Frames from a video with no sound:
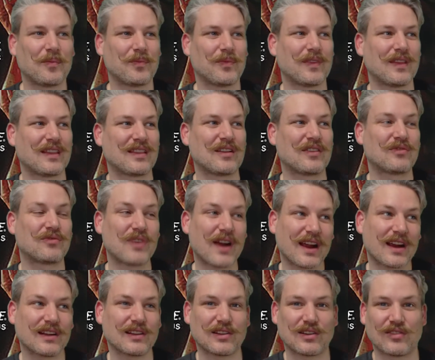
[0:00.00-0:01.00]
The
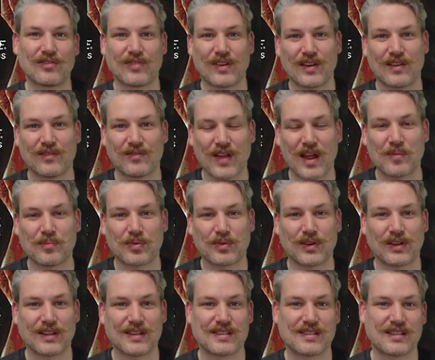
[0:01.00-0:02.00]
regular
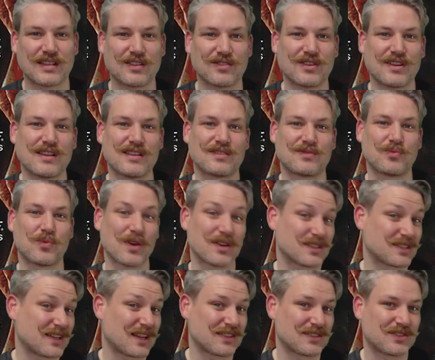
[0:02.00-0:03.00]
Vampirella series wasn't
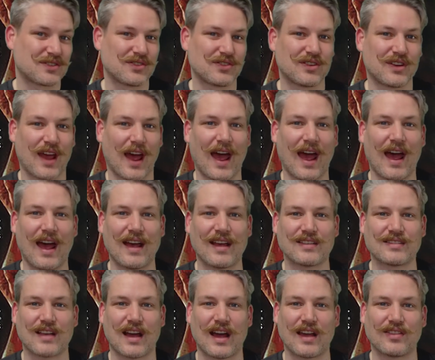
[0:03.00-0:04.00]
as good as
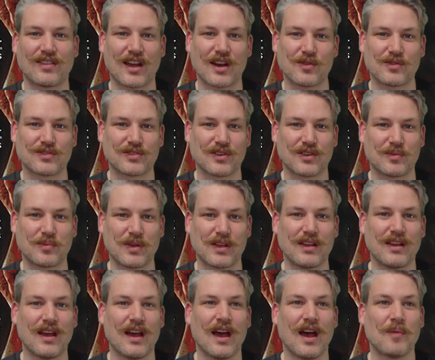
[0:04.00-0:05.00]
I thought it was going to be,
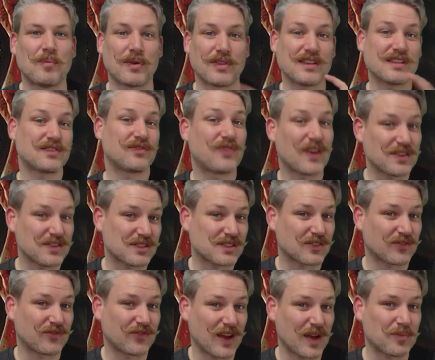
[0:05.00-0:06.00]
but this Vengeance of
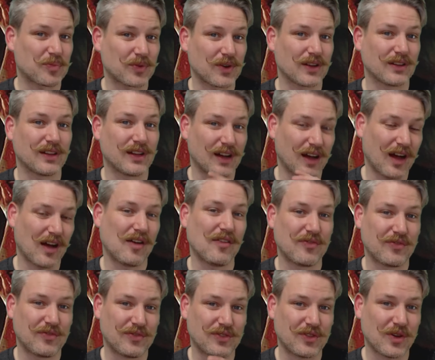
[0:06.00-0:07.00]
Vampirella
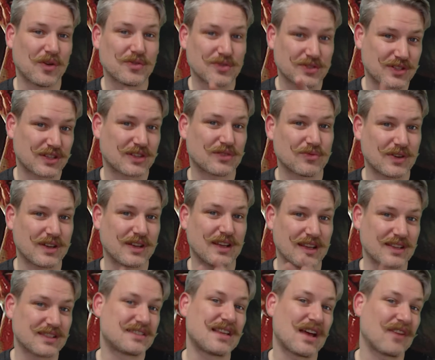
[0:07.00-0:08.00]
of those 3 is
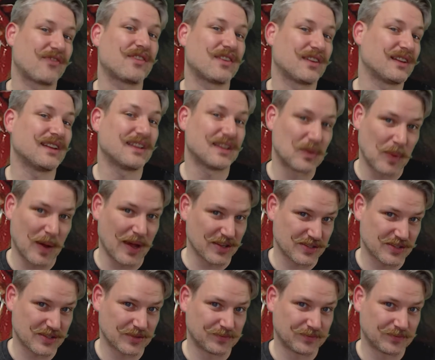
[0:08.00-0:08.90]
definitely the best.